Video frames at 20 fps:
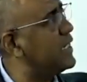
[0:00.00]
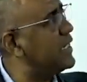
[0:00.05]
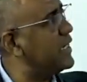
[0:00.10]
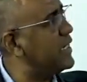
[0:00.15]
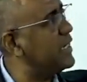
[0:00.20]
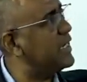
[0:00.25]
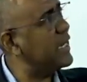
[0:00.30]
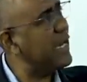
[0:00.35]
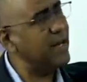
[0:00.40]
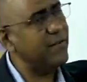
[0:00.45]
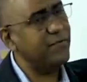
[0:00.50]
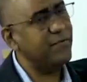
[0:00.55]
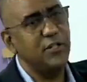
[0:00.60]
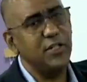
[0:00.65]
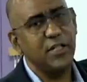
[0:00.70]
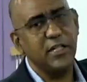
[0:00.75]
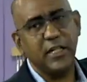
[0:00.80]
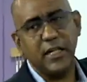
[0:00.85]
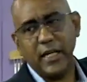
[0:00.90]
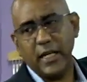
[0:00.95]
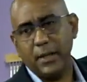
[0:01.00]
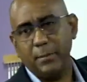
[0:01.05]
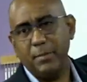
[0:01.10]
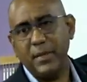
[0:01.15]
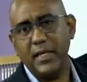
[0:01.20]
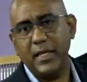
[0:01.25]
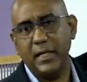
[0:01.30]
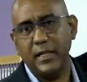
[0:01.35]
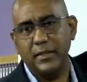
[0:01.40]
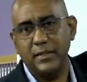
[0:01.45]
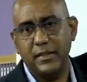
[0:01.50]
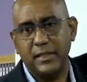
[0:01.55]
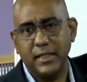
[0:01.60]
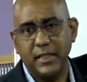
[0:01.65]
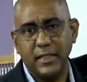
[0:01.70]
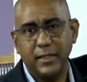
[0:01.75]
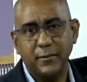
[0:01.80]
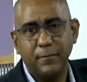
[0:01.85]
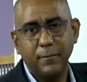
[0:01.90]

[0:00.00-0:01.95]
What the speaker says: E, F, G, A, B, and C.